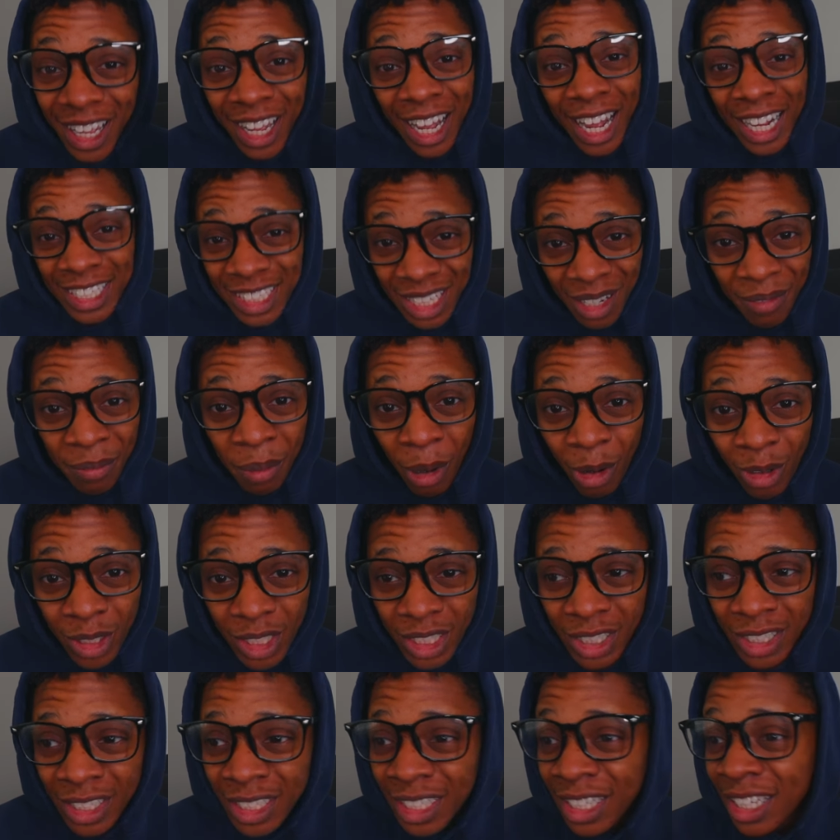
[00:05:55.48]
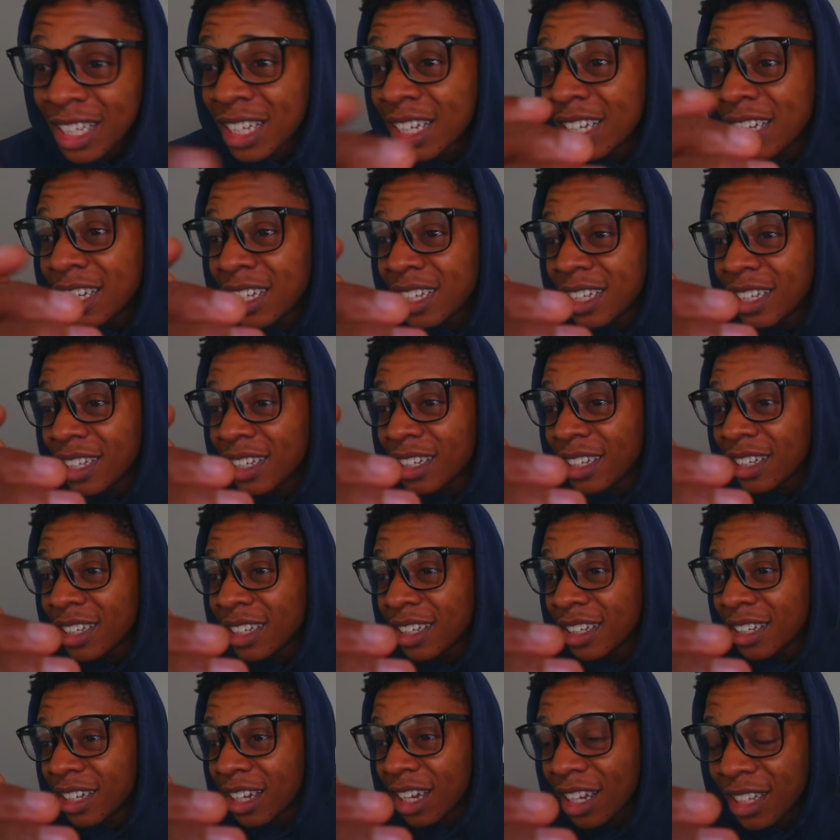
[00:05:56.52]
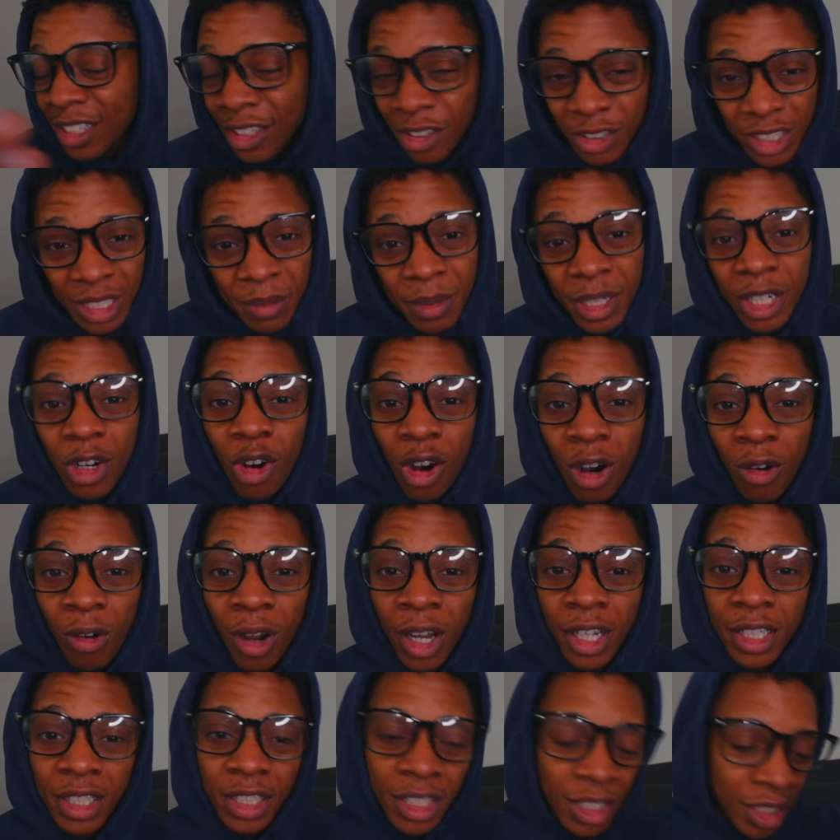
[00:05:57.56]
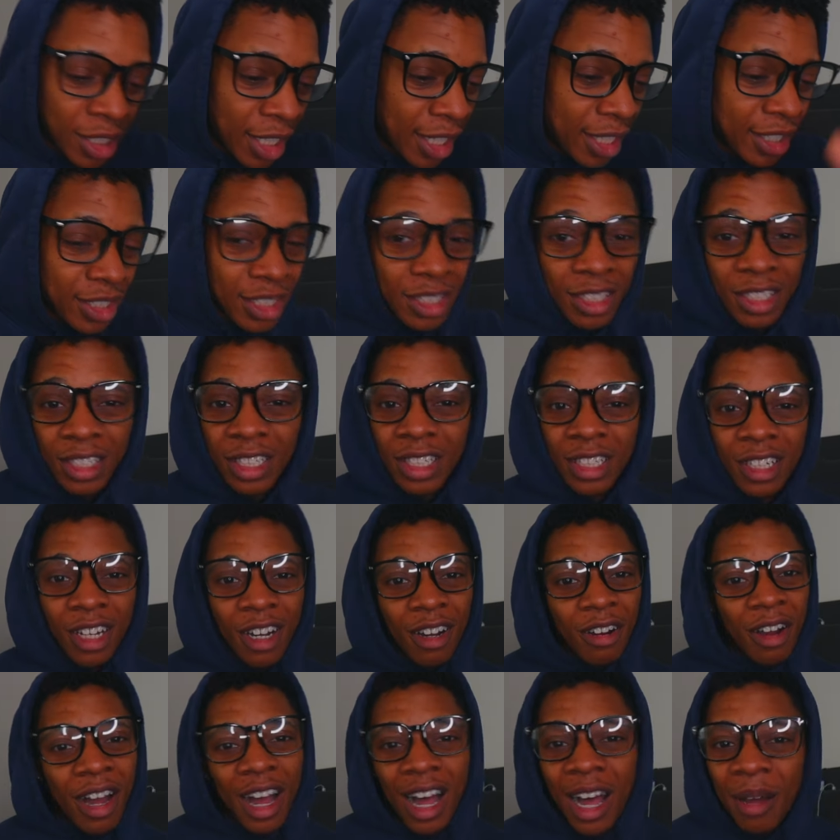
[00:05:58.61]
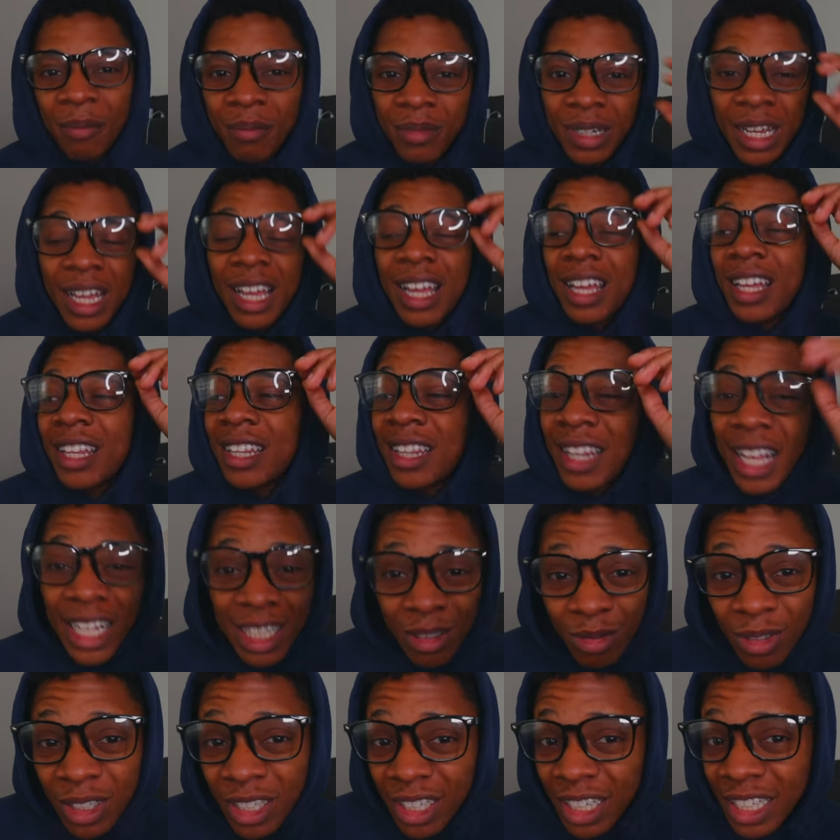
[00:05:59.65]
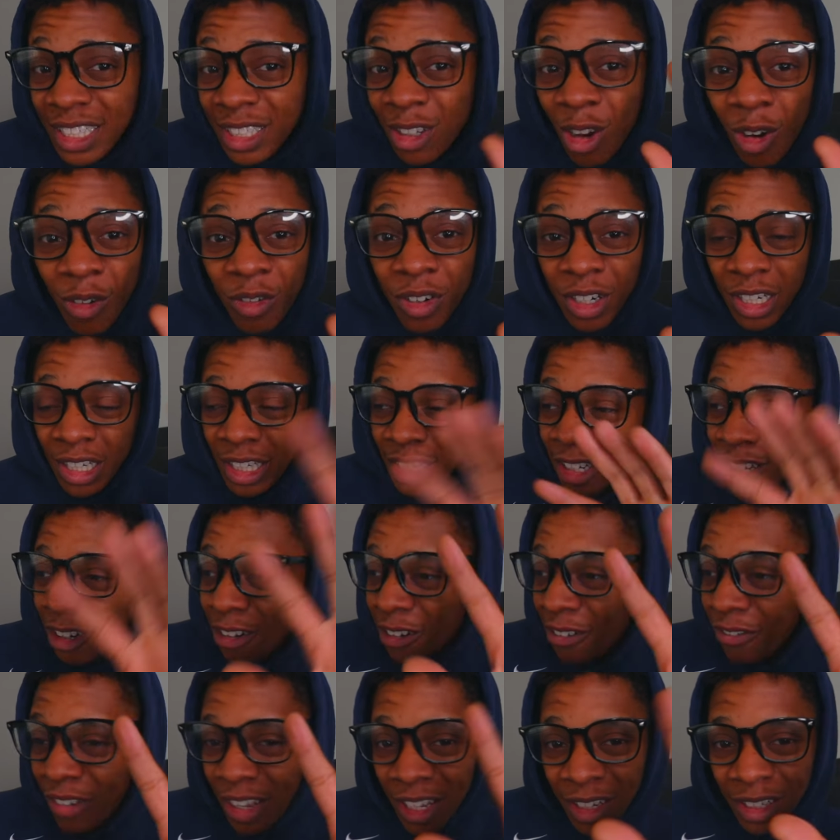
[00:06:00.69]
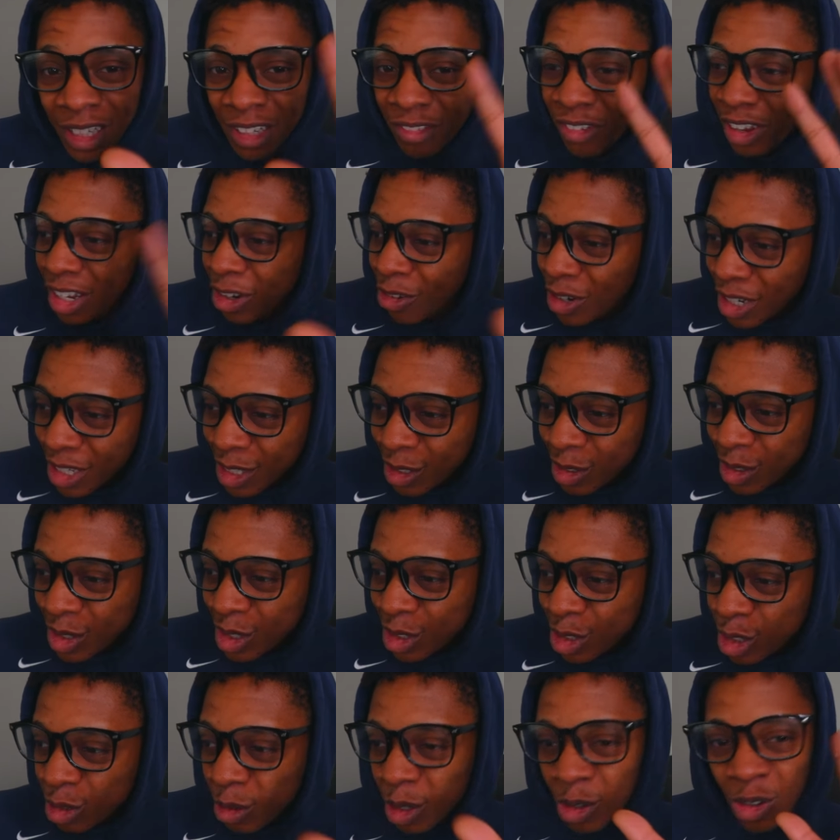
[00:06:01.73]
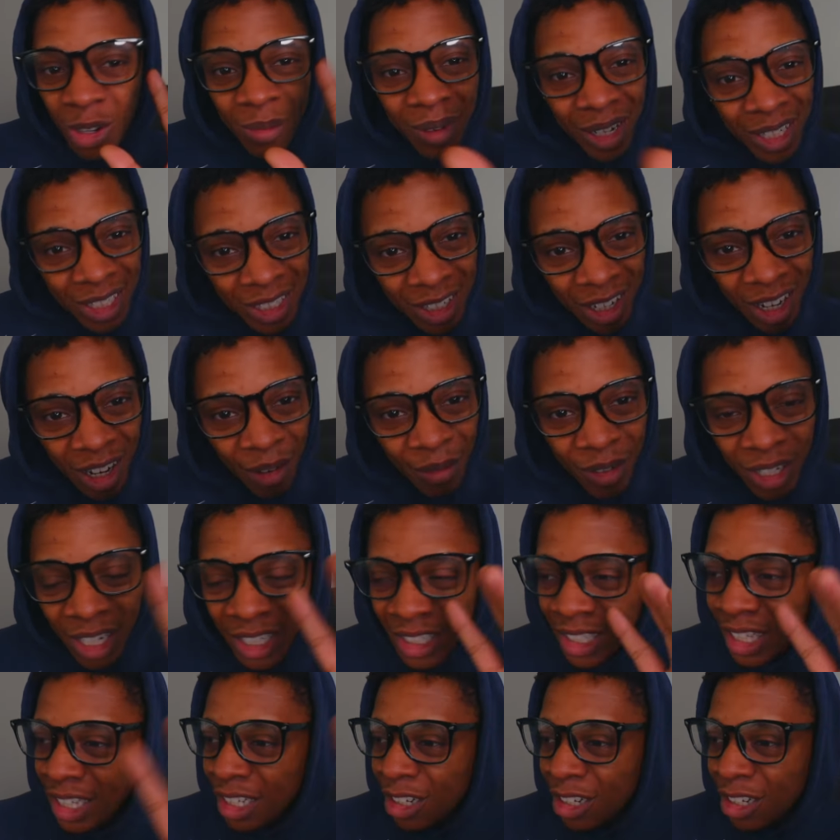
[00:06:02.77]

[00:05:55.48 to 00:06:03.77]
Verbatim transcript: I stop posting, you're gonna see me at the car wash, just dancing. You know, I'm, that's when it's over, you know? If I, if I quit YouTube, I quit my job, and I say,